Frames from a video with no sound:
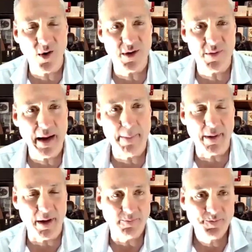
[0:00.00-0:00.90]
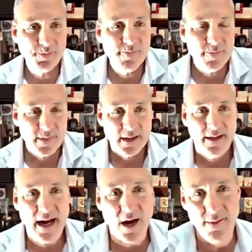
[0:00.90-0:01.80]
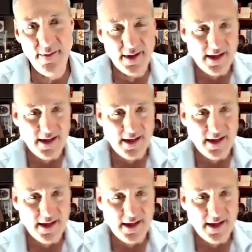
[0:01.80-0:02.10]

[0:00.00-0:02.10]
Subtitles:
work with people. Now,